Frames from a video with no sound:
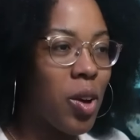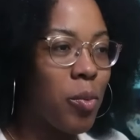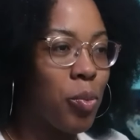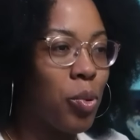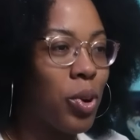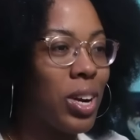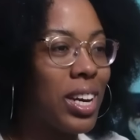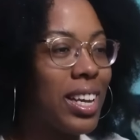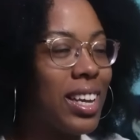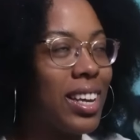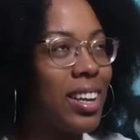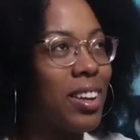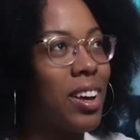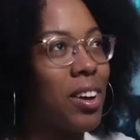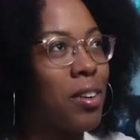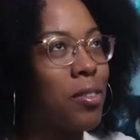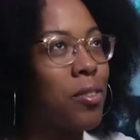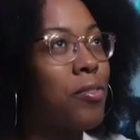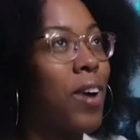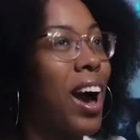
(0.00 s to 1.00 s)
a
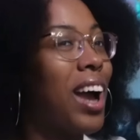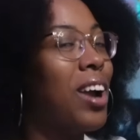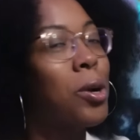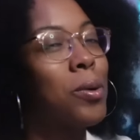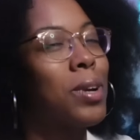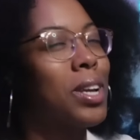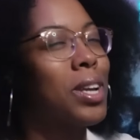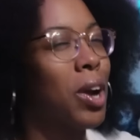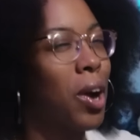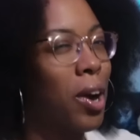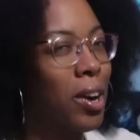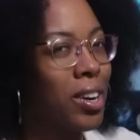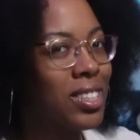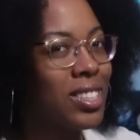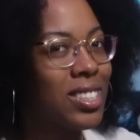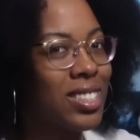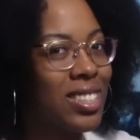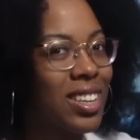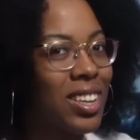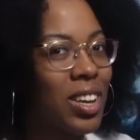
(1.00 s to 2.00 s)
pretty fiery
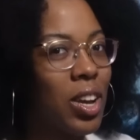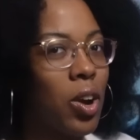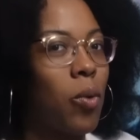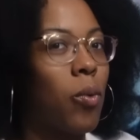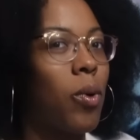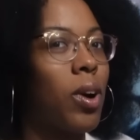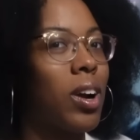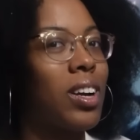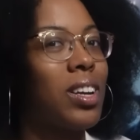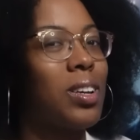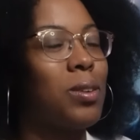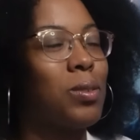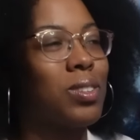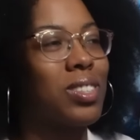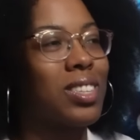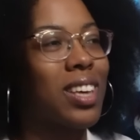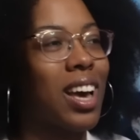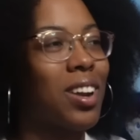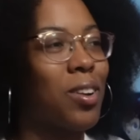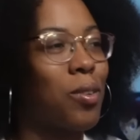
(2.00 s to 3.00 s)
heart where he
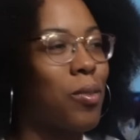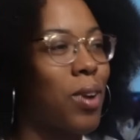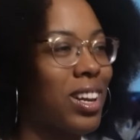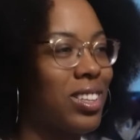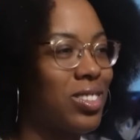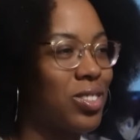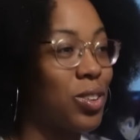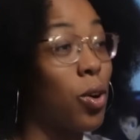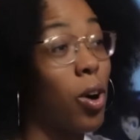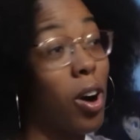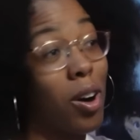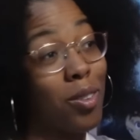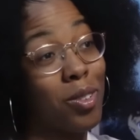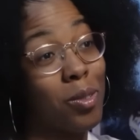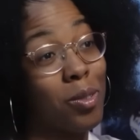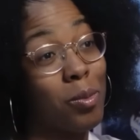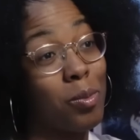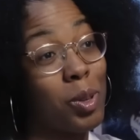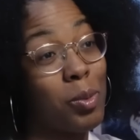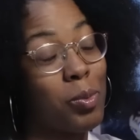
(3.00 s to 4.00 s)
was kind of ready to go
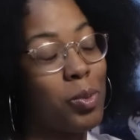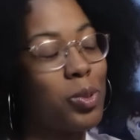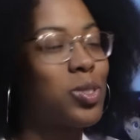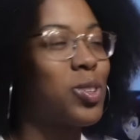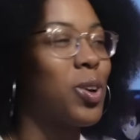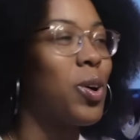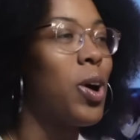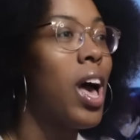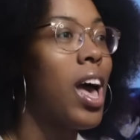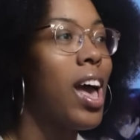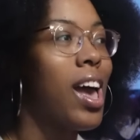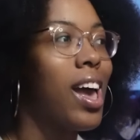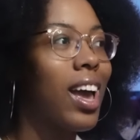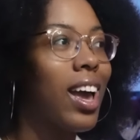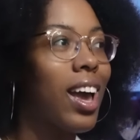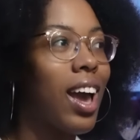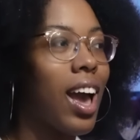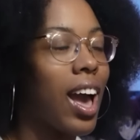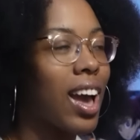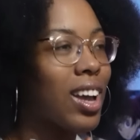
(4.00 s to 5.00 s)
off on people. So
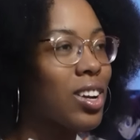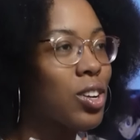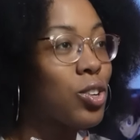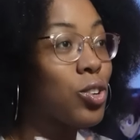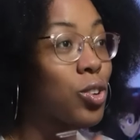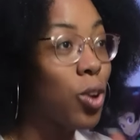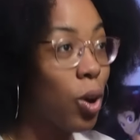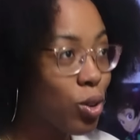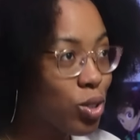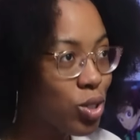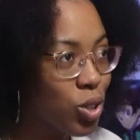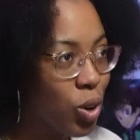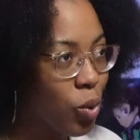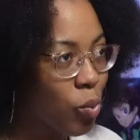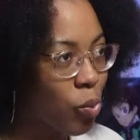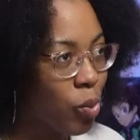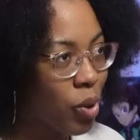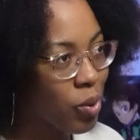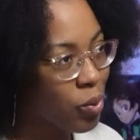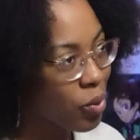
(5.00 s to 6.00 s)
had
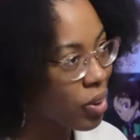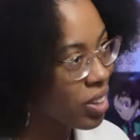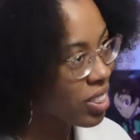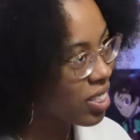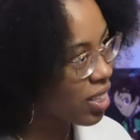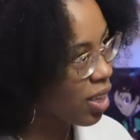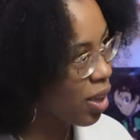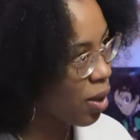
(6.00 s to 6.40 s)
Gojo been with